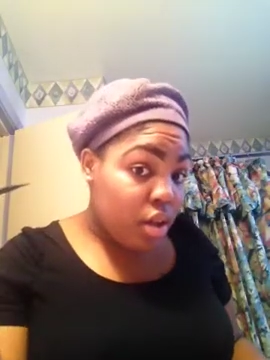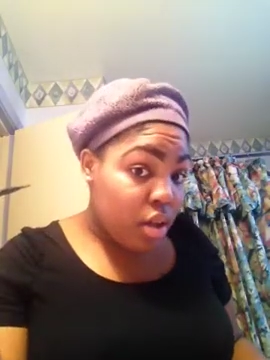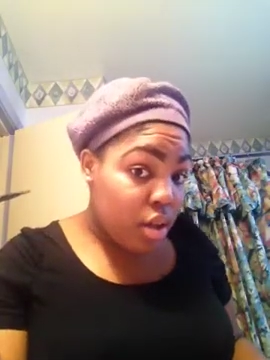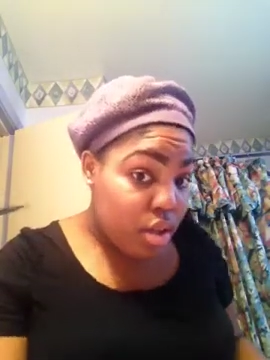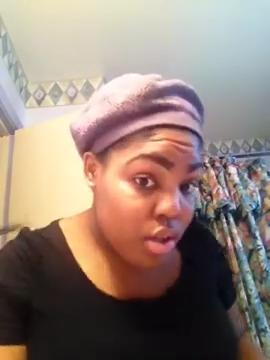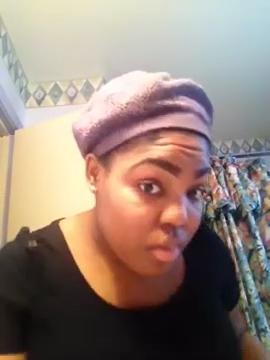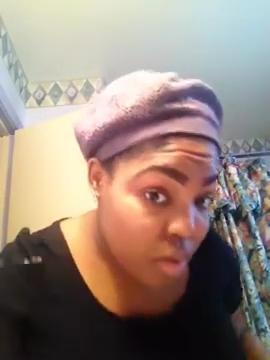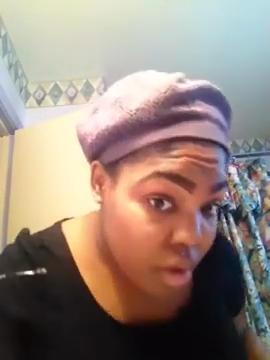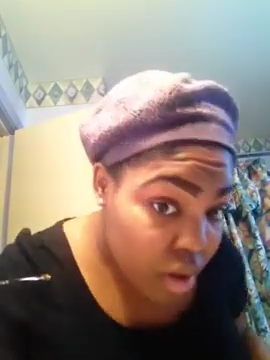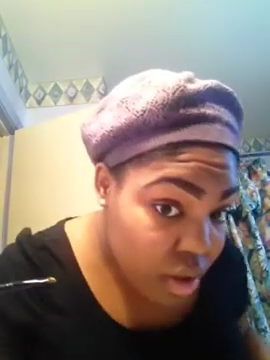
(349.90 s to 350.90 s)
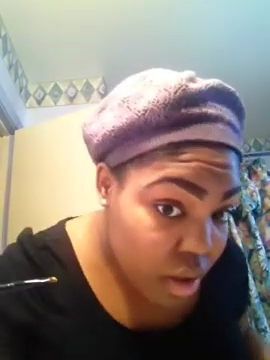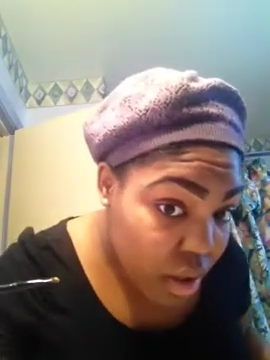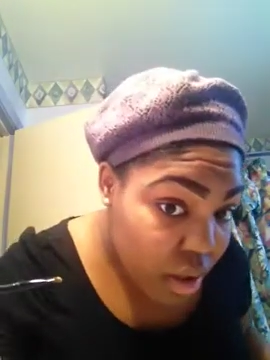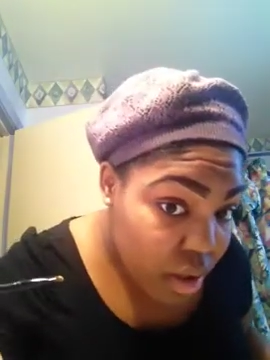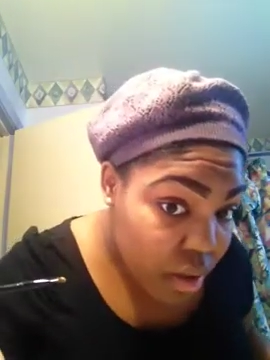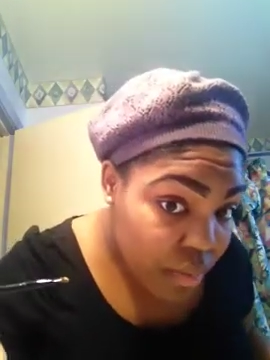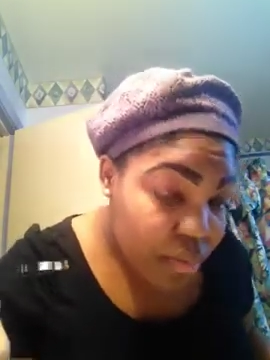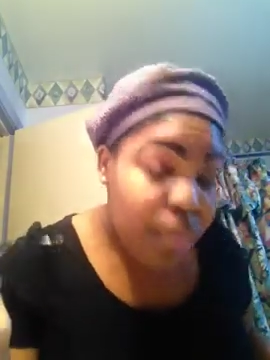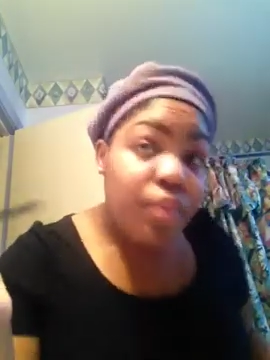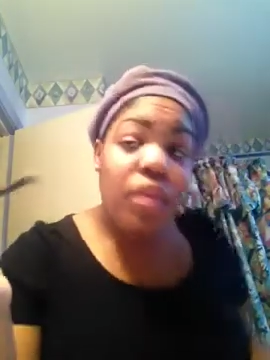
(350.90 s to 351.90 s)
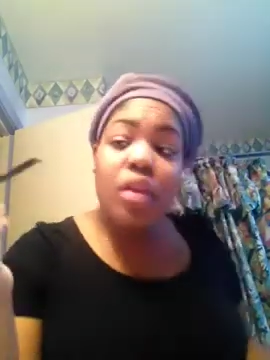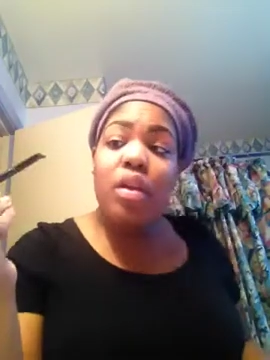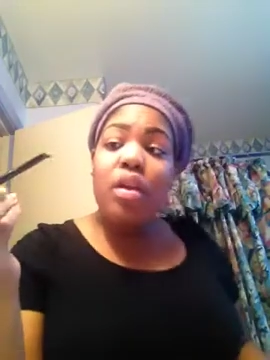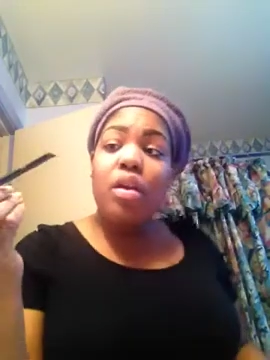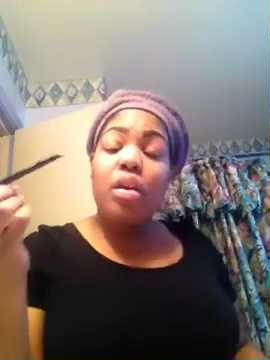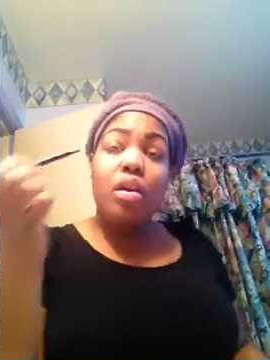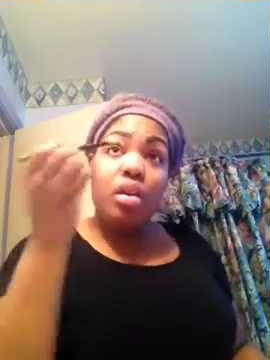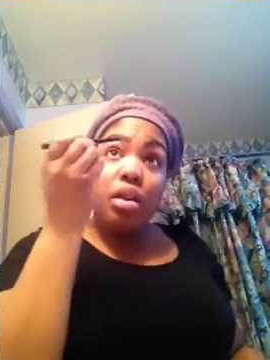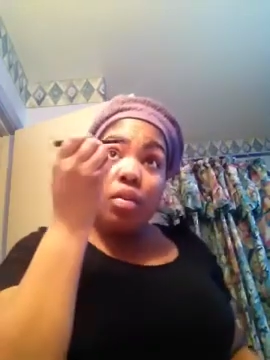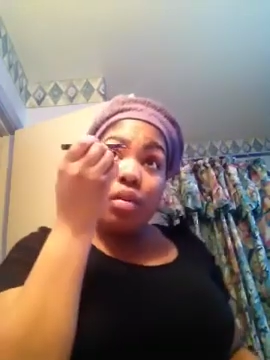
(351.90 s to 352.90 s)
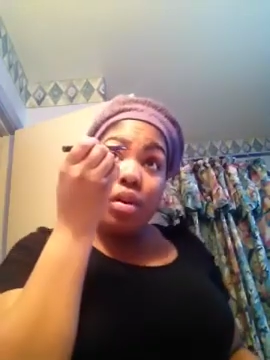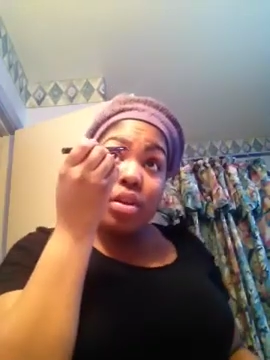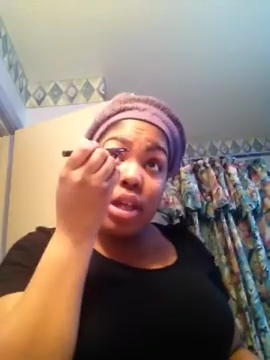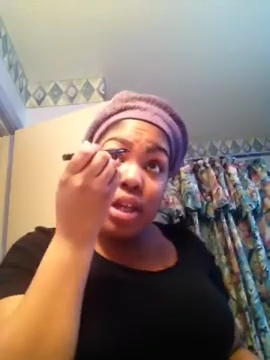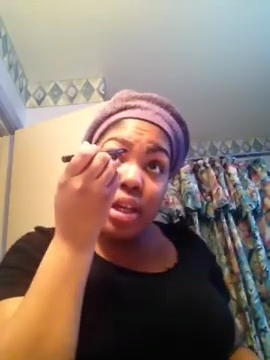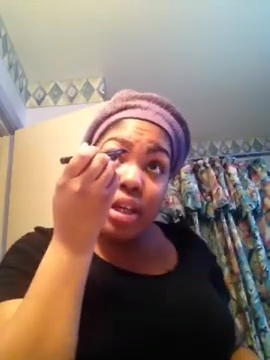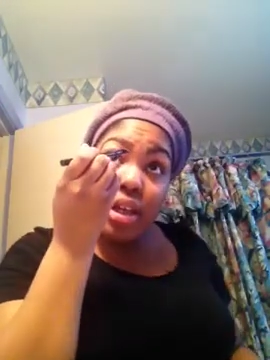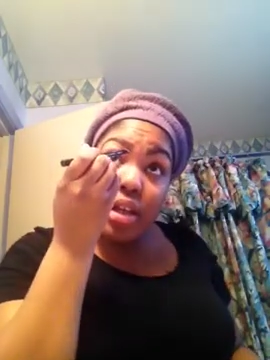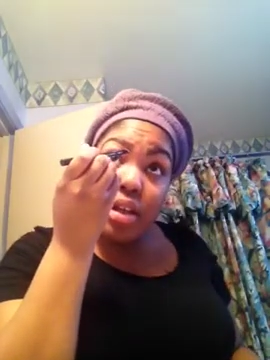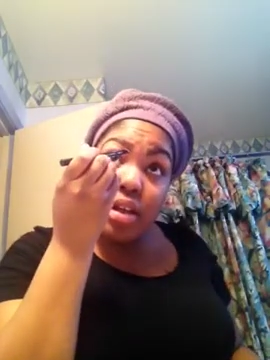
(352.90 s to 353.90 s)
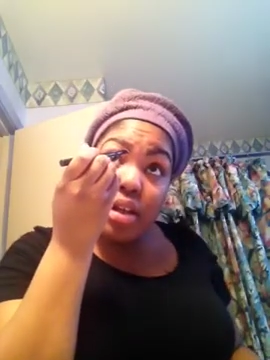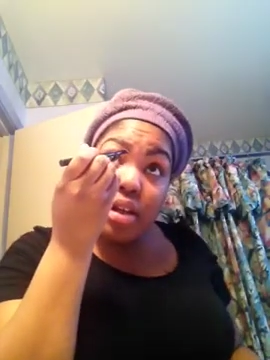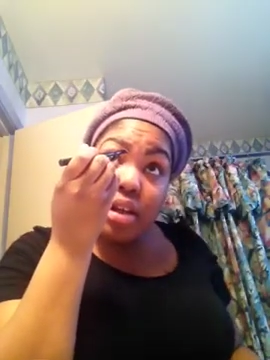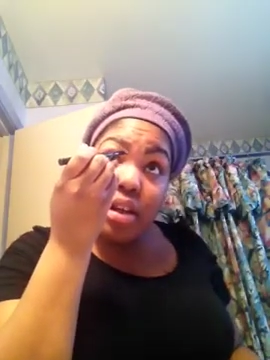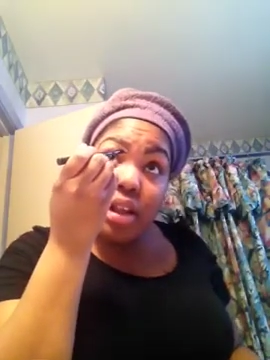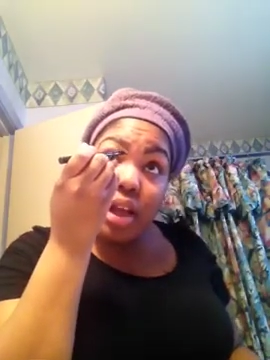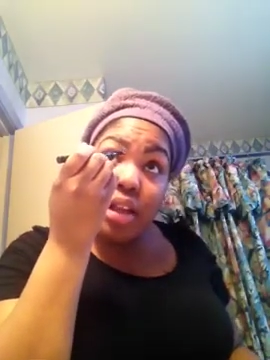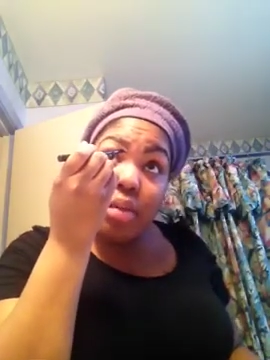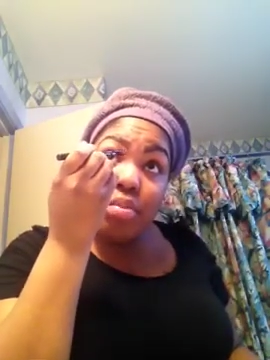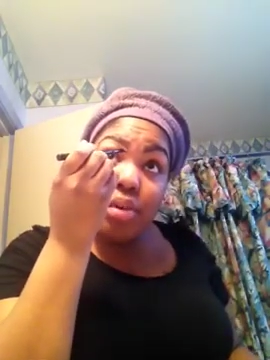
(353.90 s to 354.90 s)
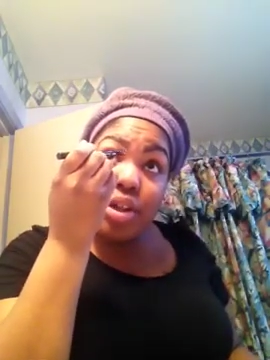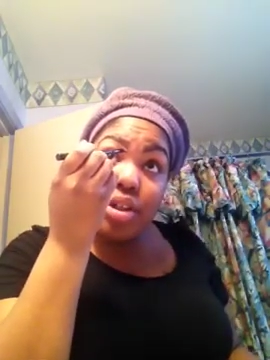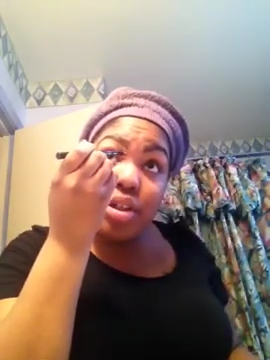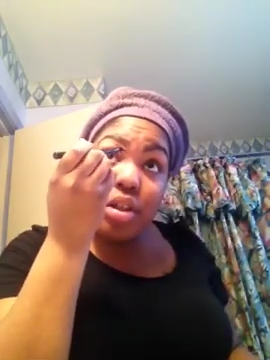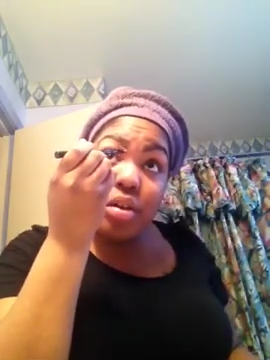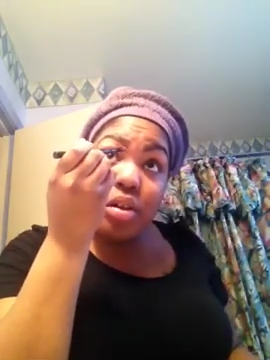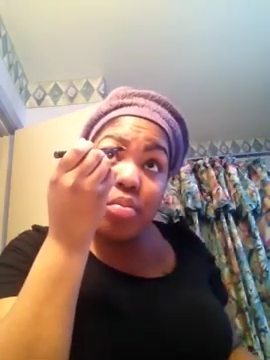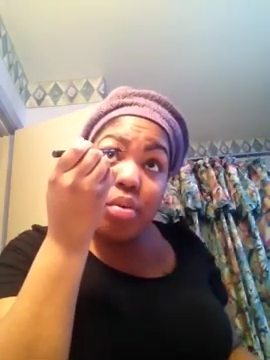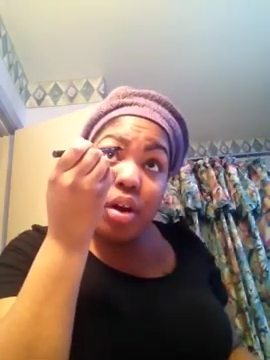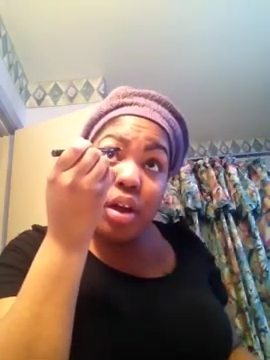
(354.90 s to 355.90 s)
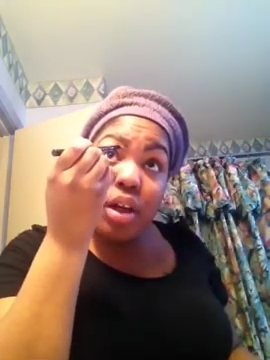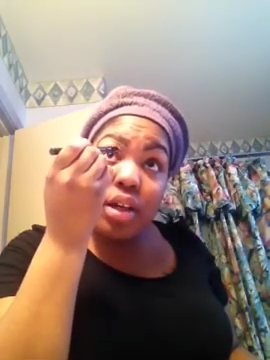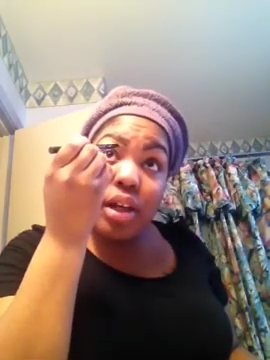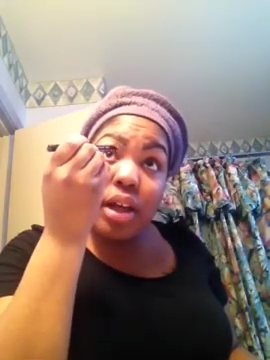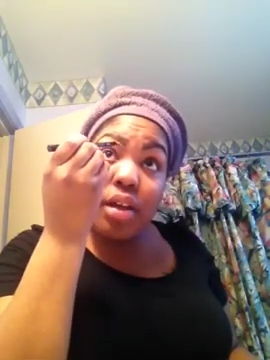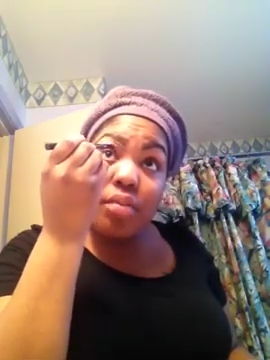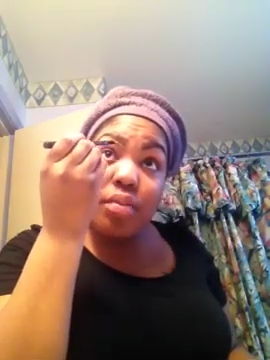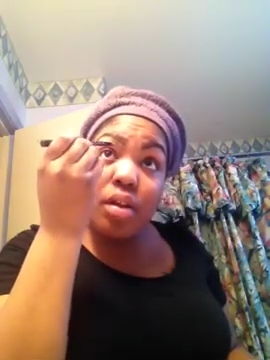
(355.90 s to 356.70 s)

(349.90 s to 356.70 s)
And this is what it looks like. And then you want to take it and lightly brush the product down.